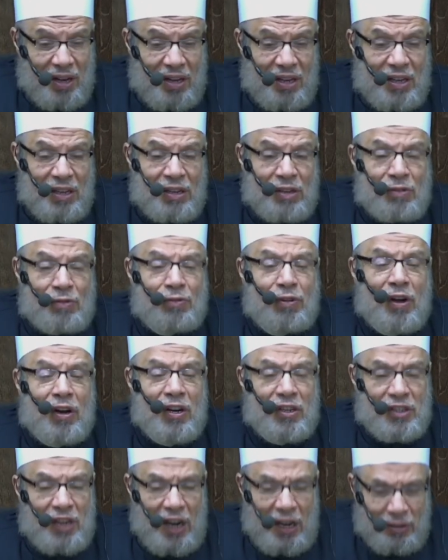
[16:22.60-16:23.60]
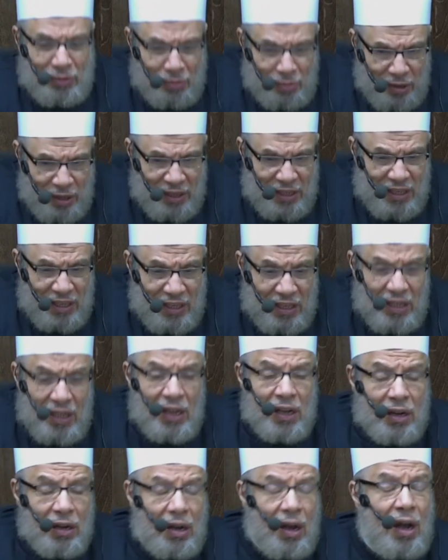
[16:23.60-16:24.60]
So he put half of it. So I
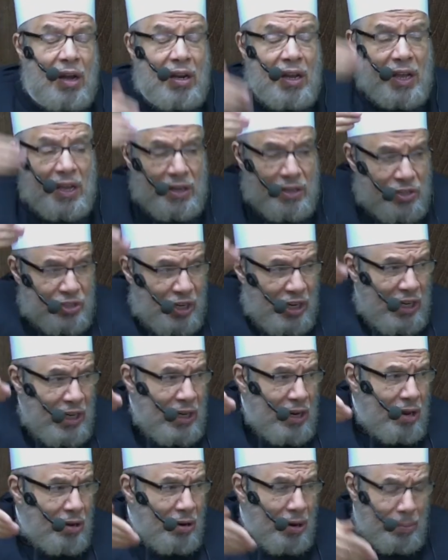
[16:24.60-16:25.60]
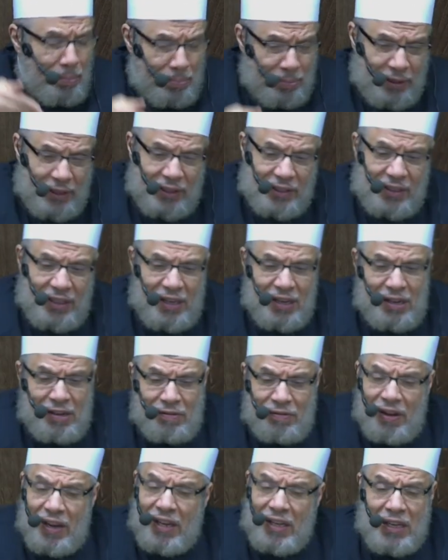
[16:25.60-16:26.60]
went back and he said, Go back again.
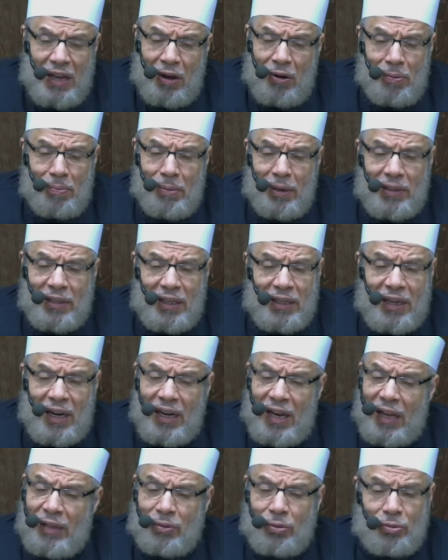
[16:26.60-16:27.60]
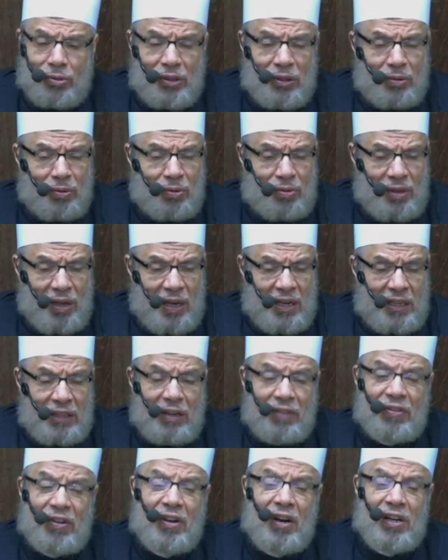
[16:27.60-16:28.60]
Your people cannot do it.
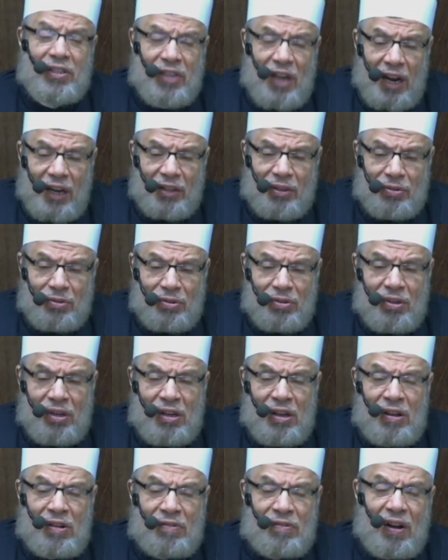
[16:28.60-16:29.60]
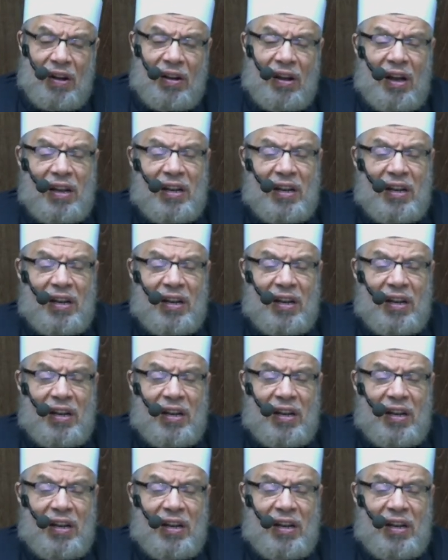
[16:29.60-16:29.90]
So I went back.